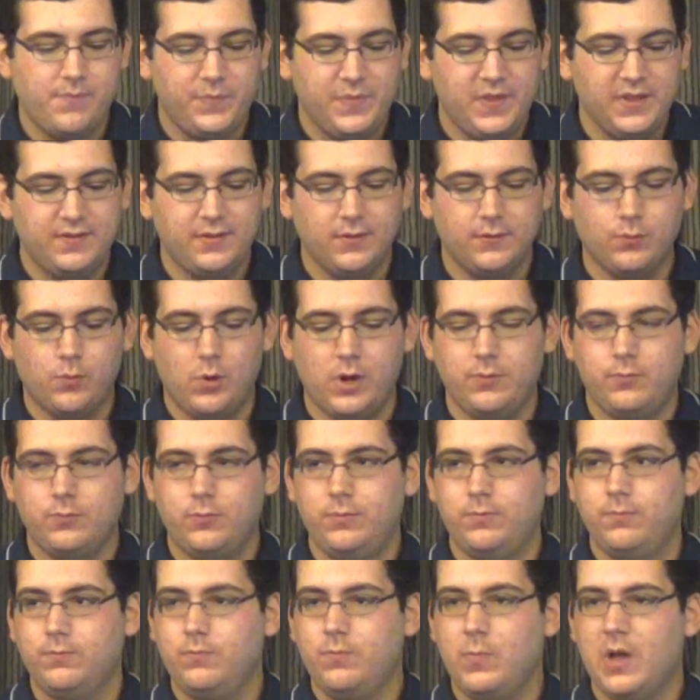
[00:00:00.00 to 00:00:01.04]
this is what
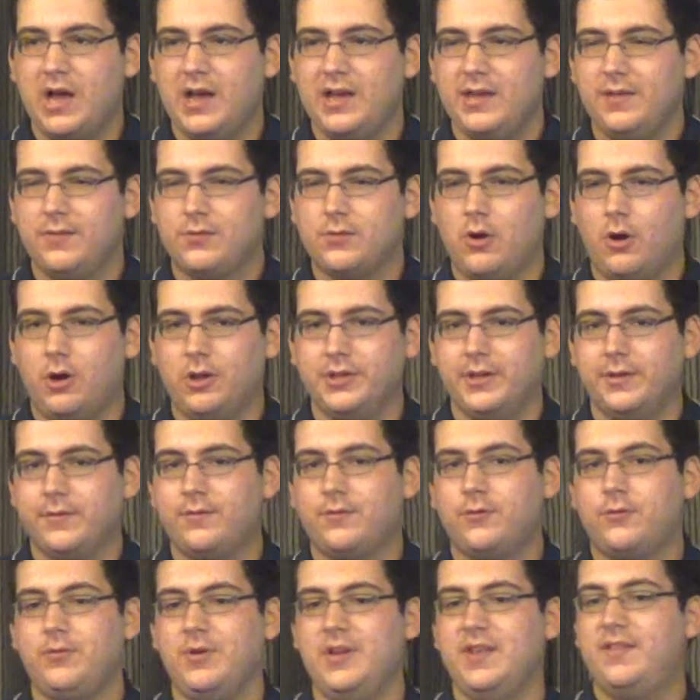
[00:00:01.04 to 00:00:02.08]
is called a
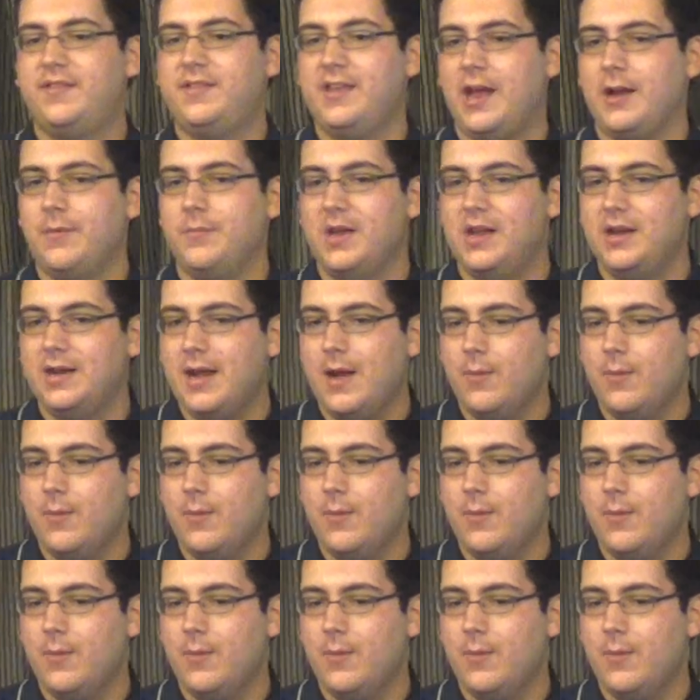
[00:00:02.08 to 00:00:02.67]
street segment.